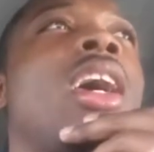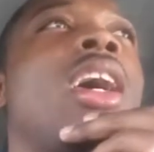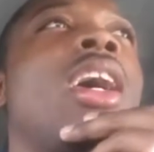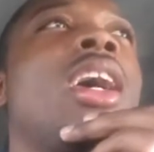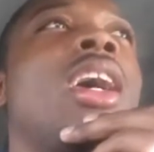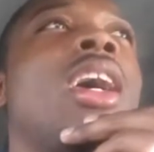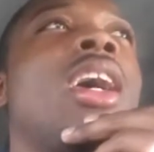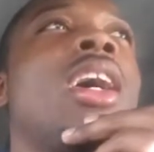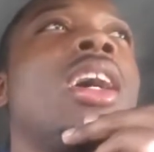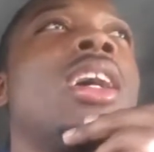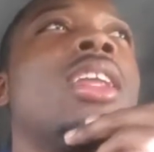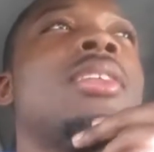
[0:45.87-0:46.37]

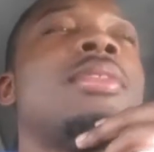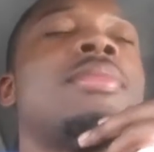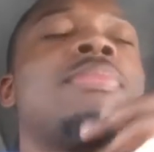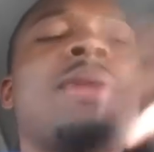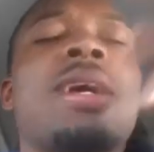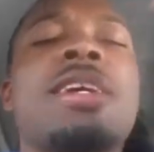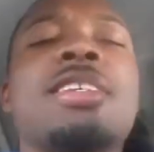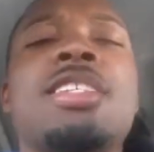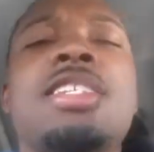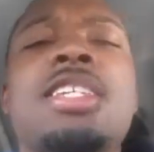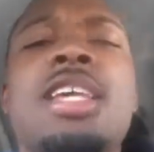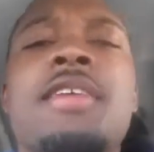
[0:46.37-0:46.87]
And it's
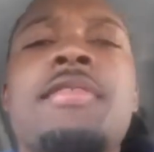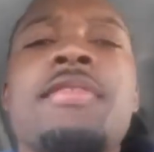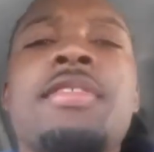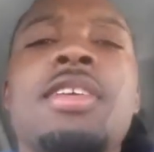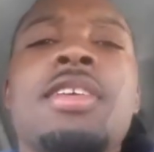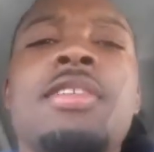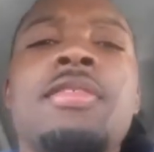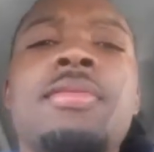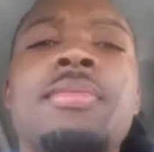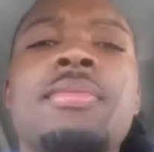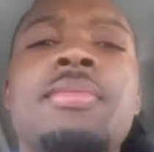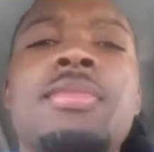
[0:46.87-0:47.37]
about 7
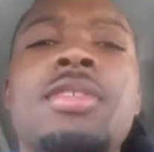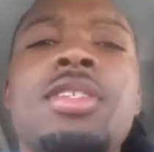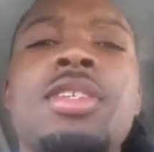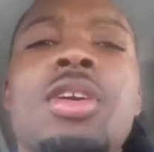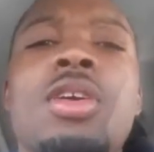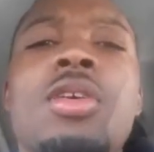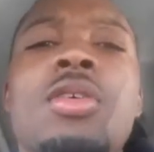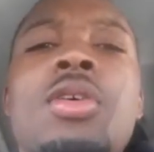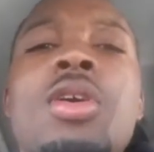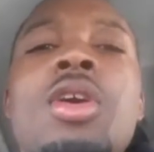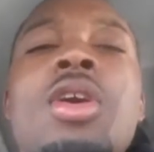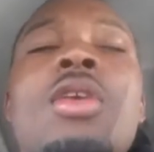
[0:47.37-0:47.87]
of them.
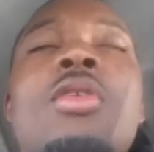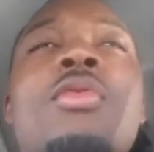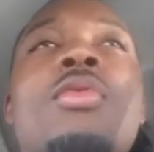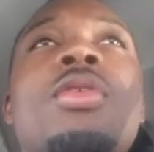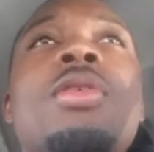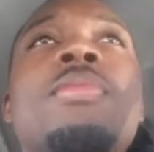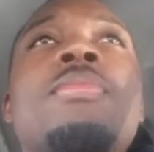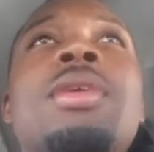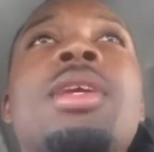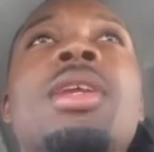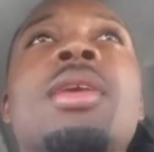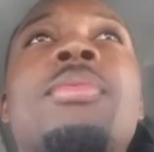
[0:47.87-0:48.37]
So
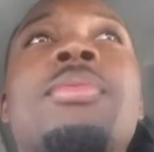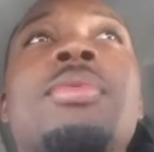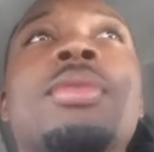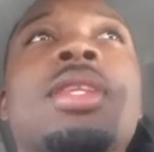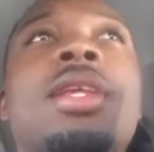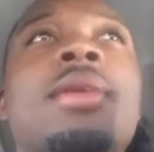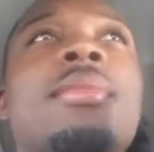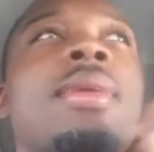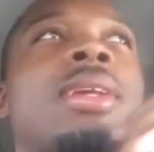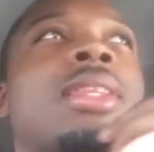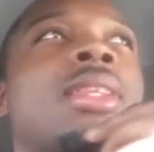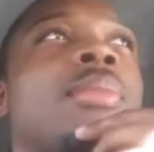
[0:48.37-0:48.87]
we meet up with
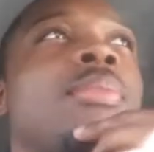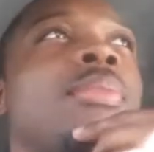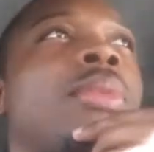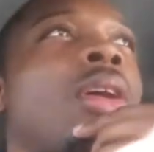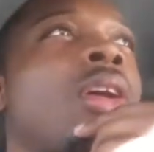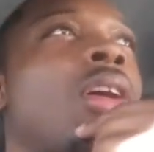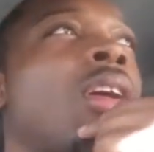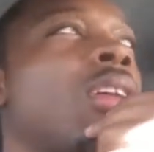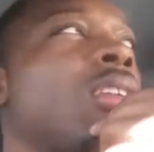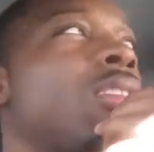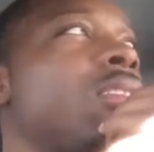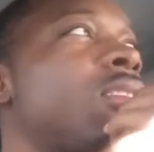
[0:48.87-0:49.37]
them at the
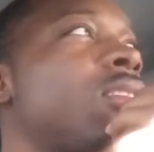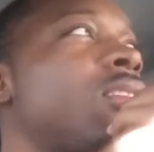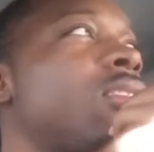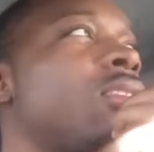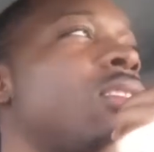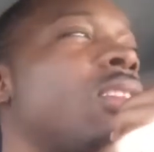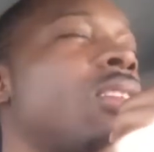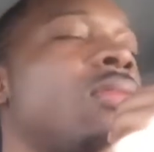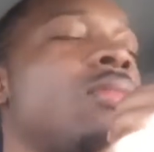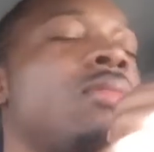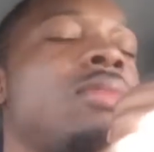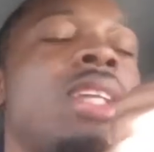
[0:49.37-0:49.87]
bars,
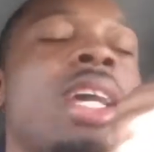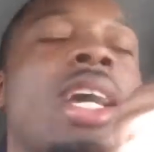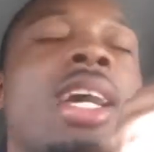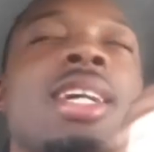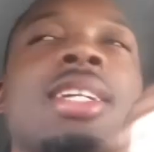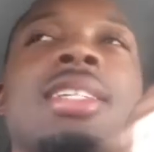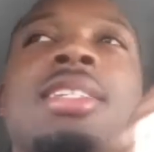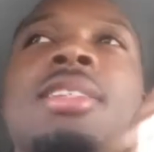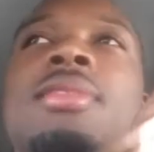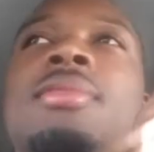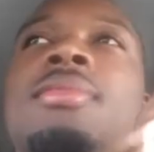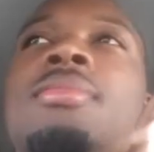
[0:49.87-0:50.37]

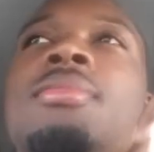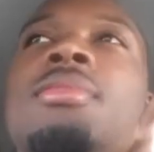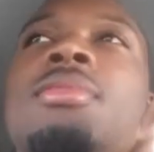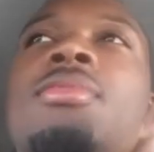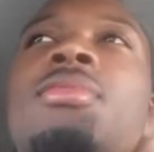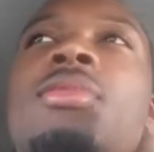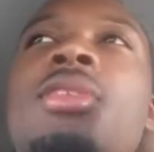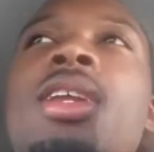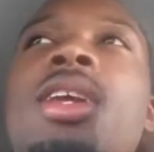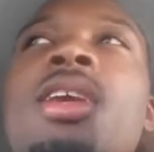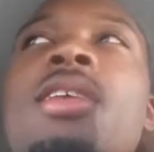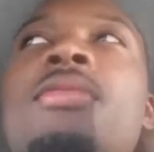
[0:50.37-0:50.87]
dancing,
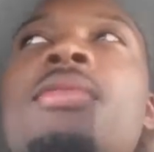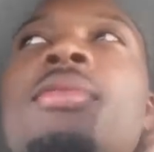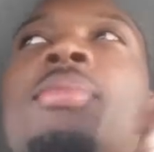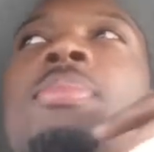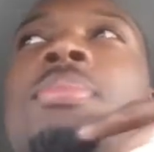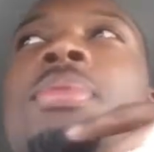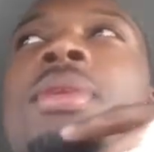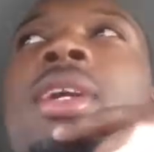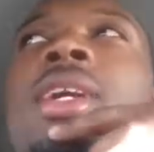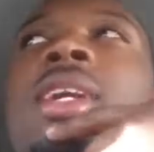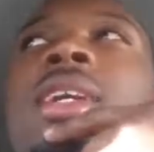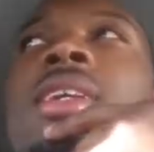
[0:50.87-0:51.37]
whatever,
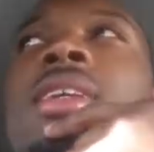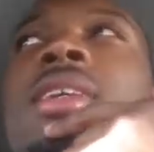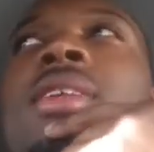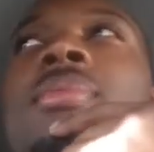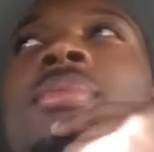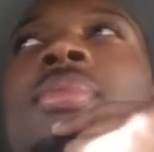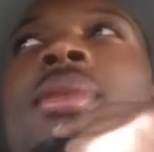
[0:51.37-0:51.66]
playing